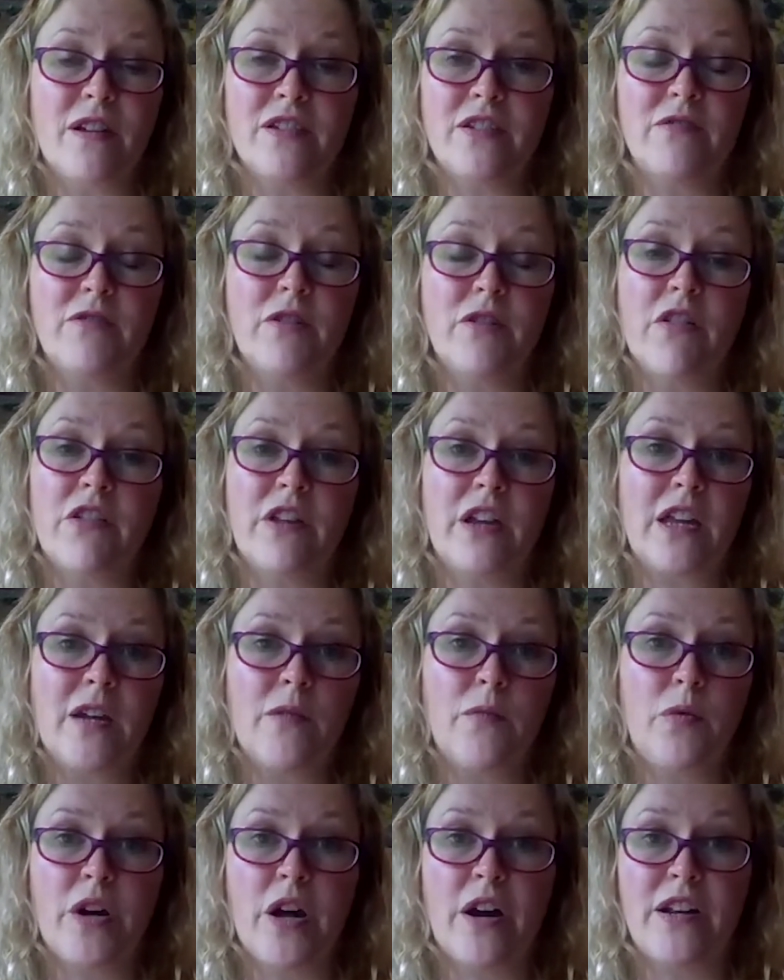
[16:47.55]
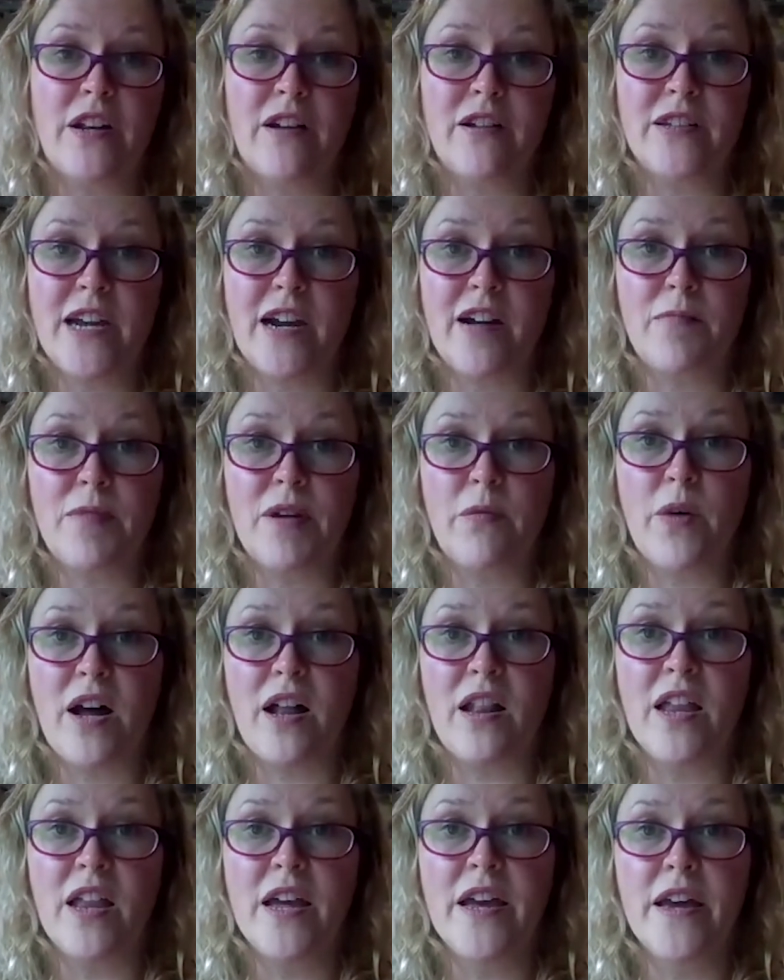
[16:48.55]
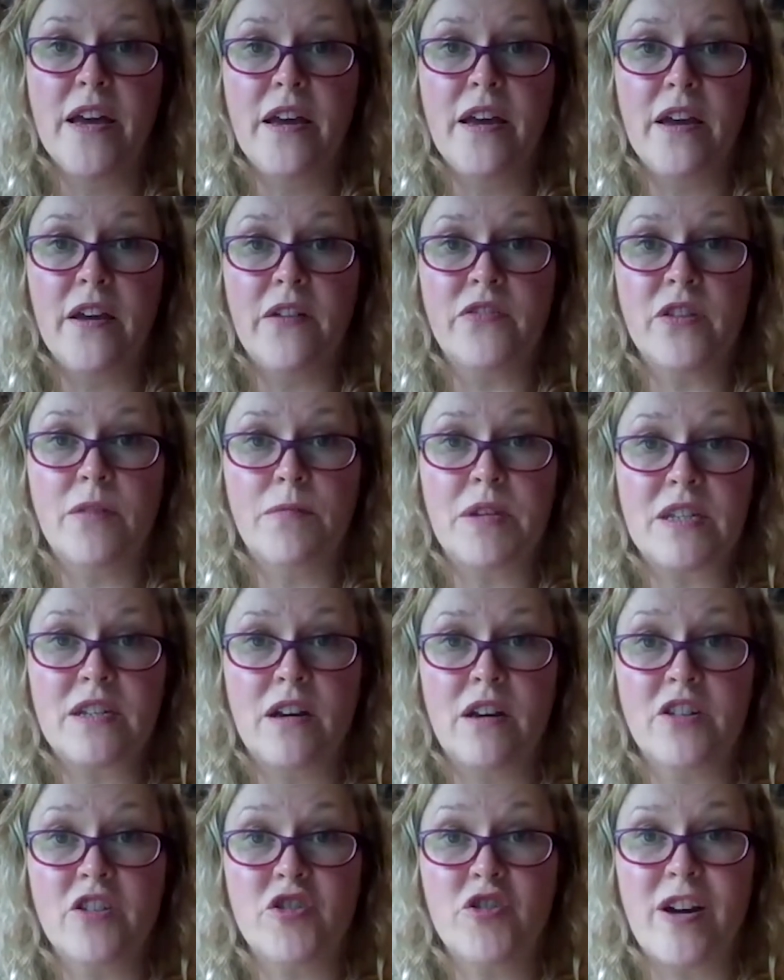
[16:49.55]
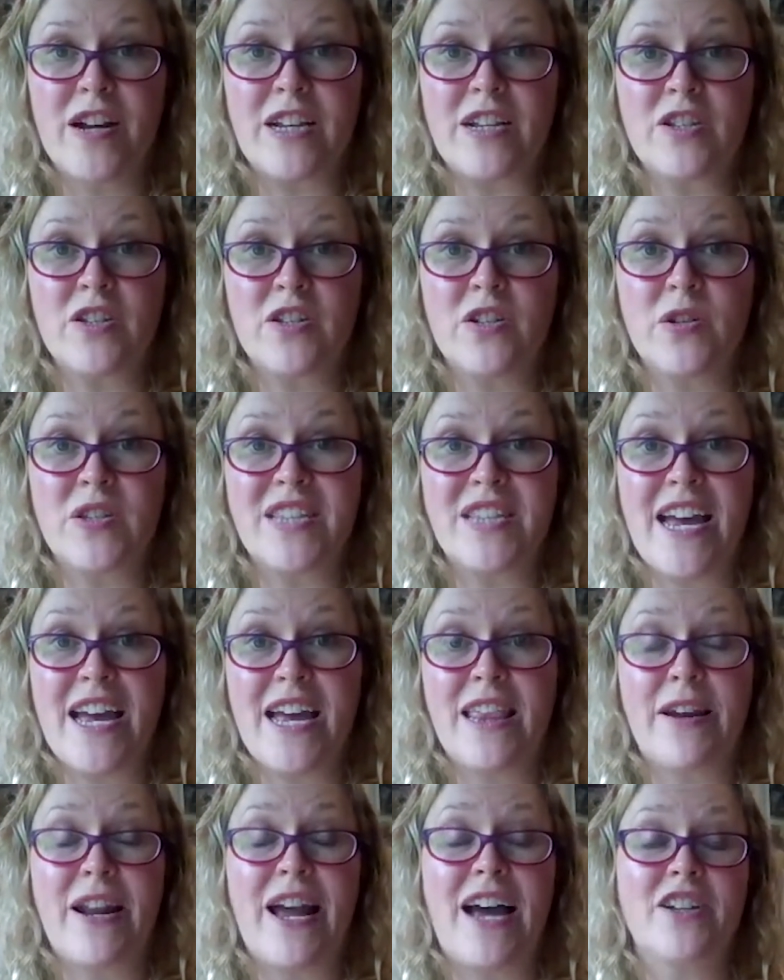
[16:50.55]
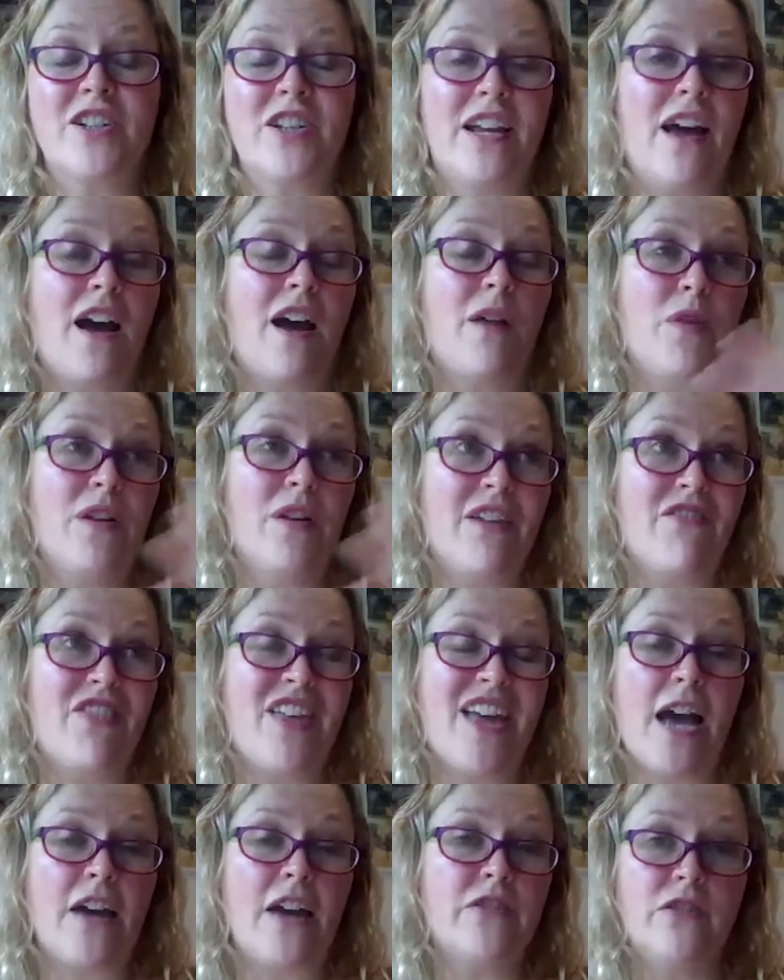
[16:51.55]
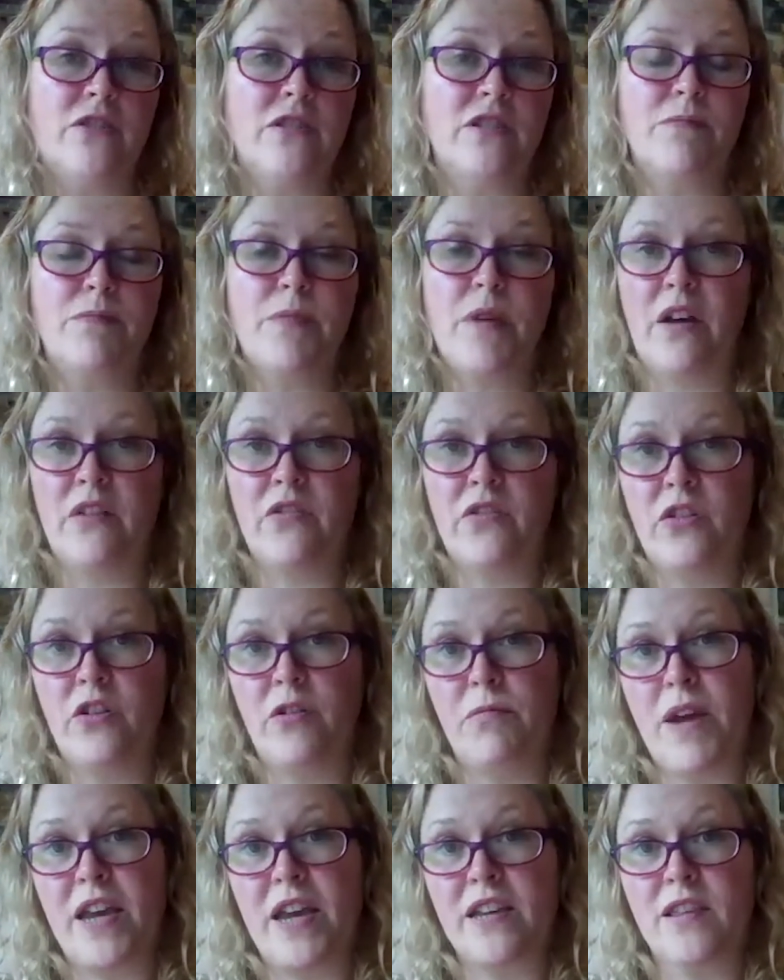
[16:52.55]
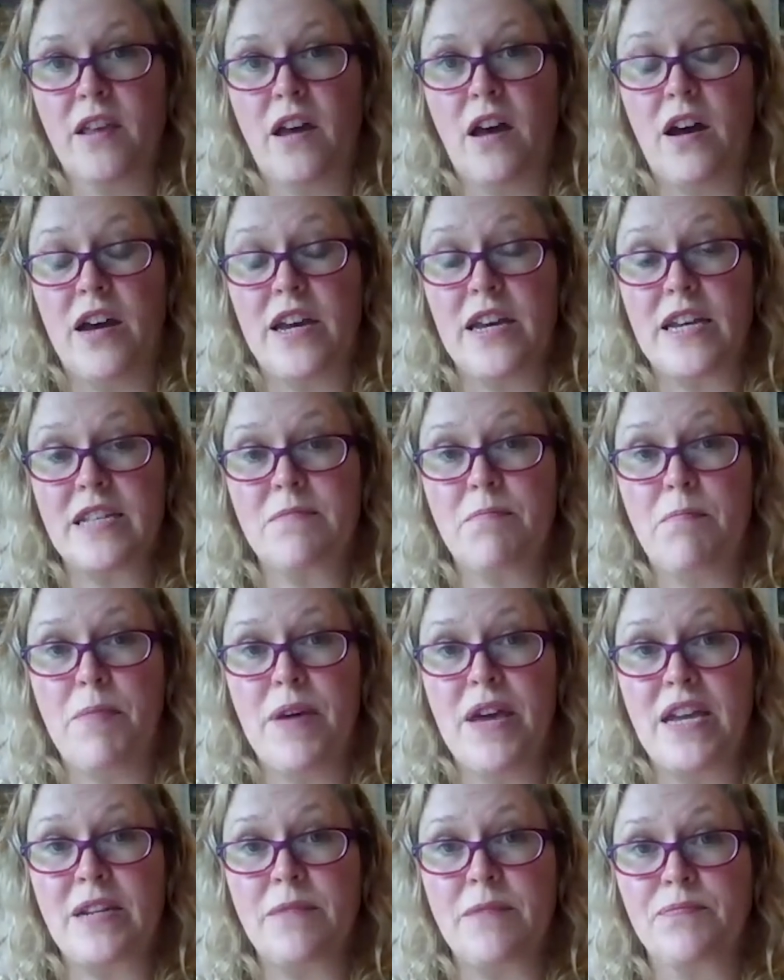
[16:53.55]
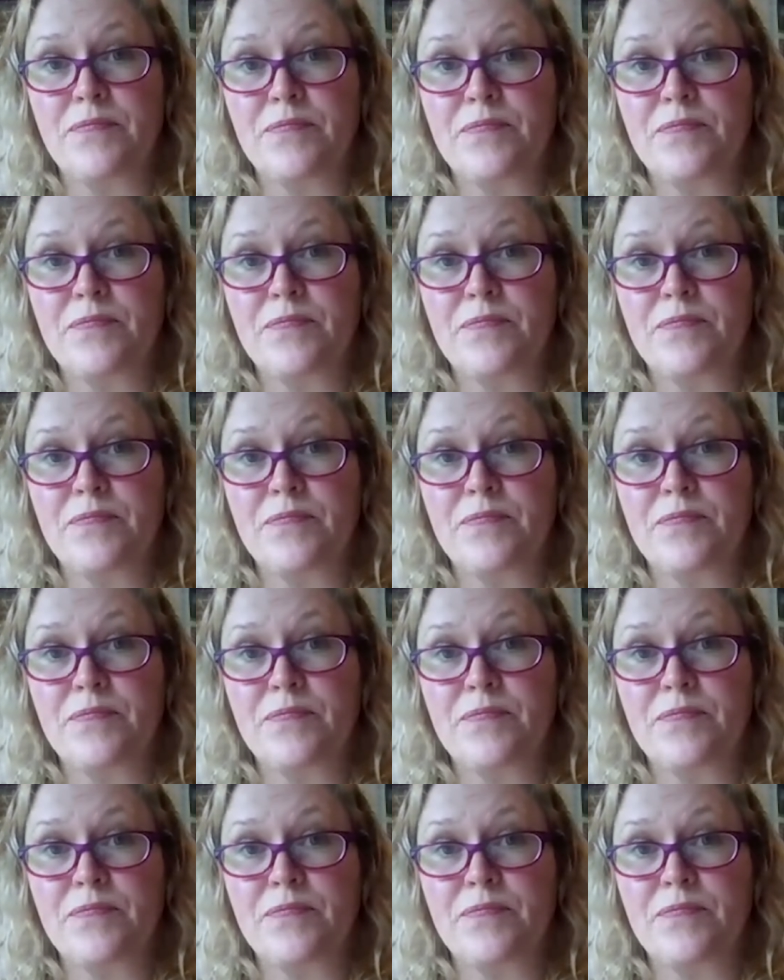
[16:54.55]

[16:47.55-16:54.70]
I do not think it will go down terribly well if somebody starts trying to say that actually I will give the ashes to the person who makes the highest bid.